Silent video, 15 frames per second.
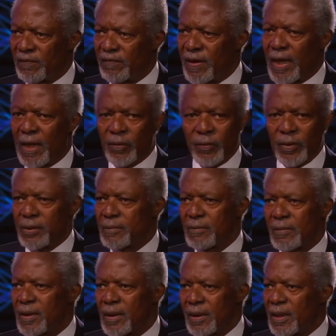of language
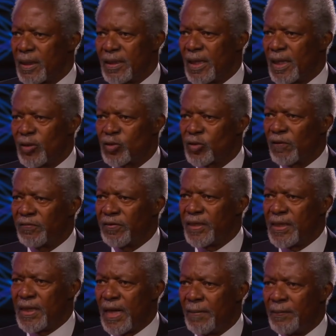in the days of Idi